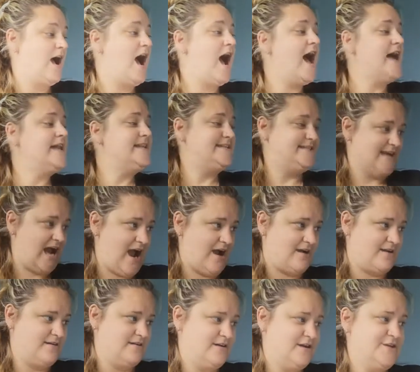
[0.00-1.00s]
a
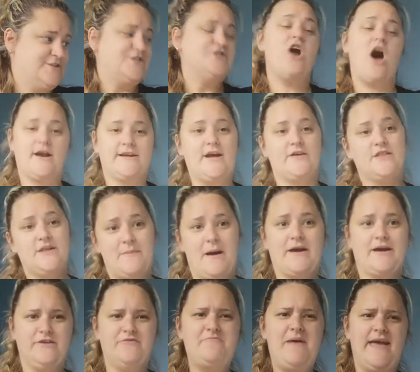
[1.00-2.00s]
duck to knock down the
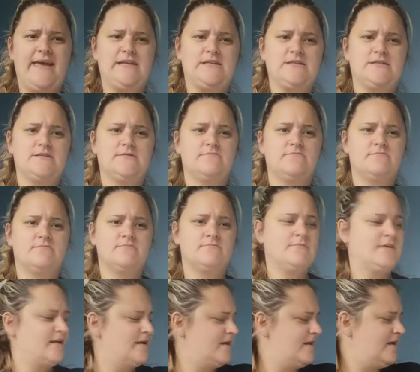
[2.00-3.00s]
bucket of paint,
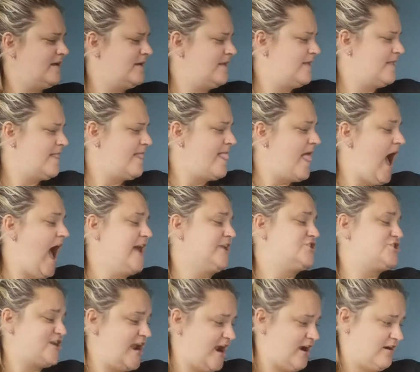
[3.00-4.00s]
a
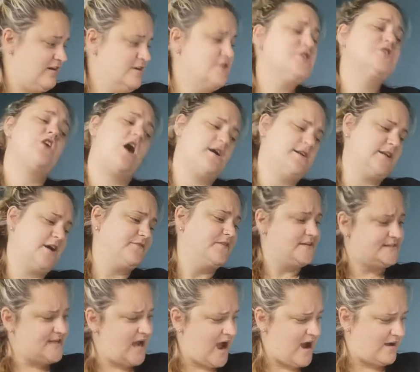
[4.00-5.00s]
chair to knock down the
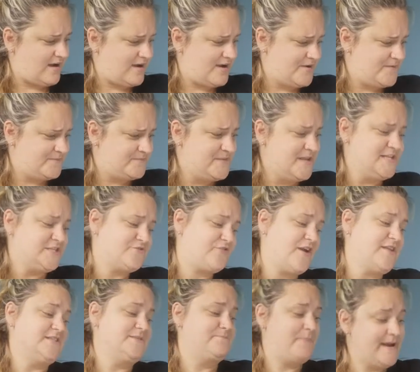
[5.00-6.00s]
duck, his
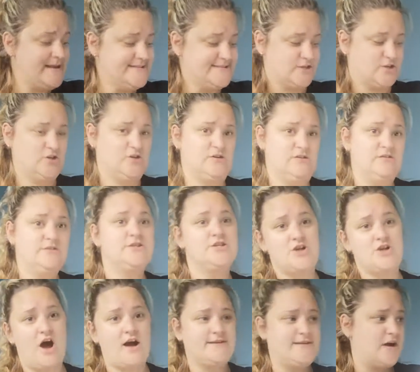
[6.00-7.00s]
friend's bicycle to
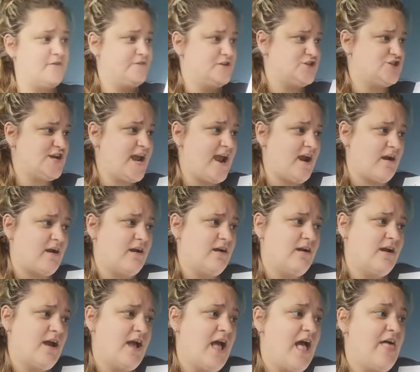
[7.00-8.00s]
knock down the
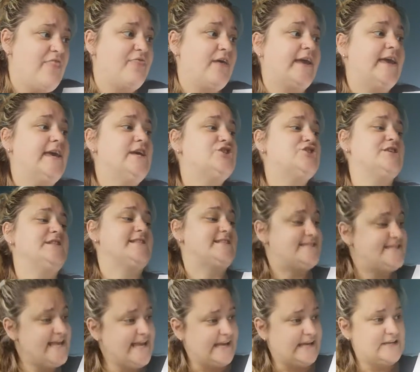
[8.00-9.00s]
chair, the kitchen
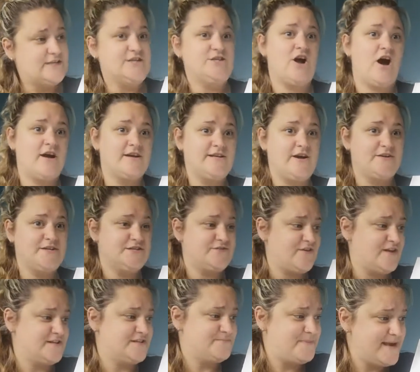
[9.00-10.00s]
sink to knock down his
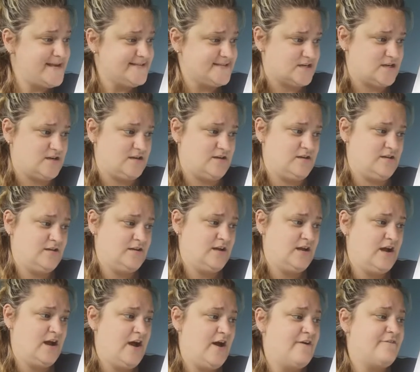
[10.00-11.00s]
friend's bicycle,
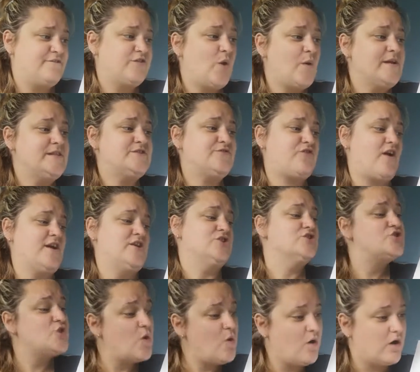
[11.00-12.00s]
Floyd's
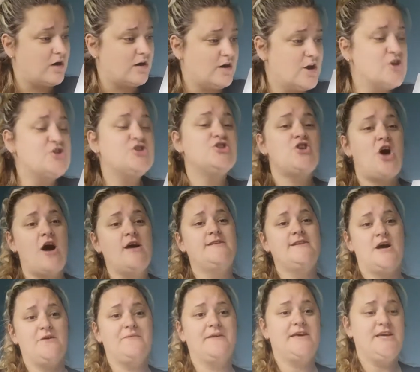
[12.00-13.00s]
front door to knock
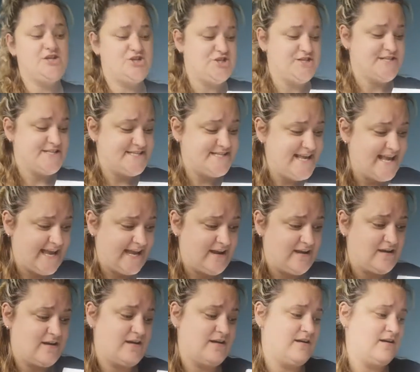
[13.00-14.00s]
down the kitchen
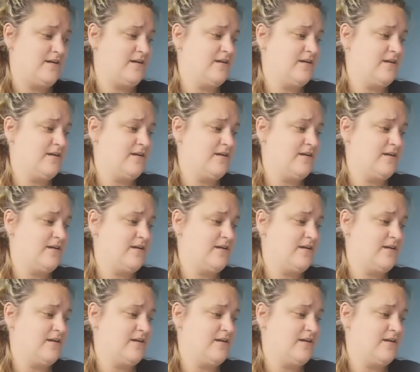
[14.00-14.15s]
sink,